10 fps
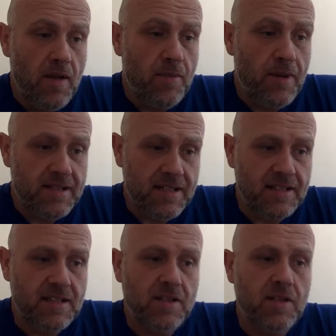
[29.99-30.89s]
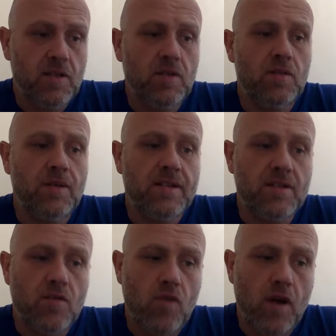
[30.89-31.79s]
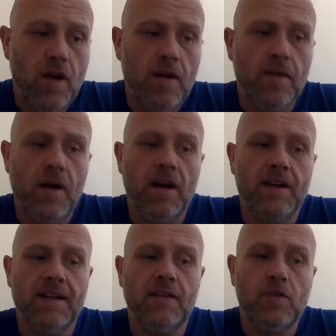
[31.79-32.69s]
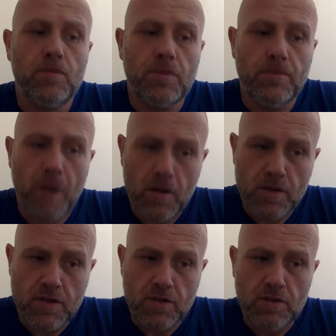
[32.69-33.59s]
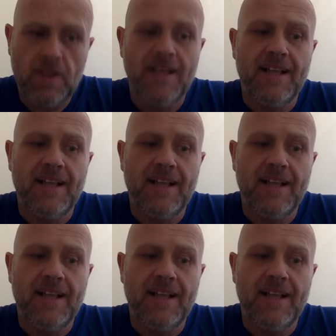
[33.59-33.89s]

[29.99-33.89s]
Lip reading: best thing to do is to write an idea or proposal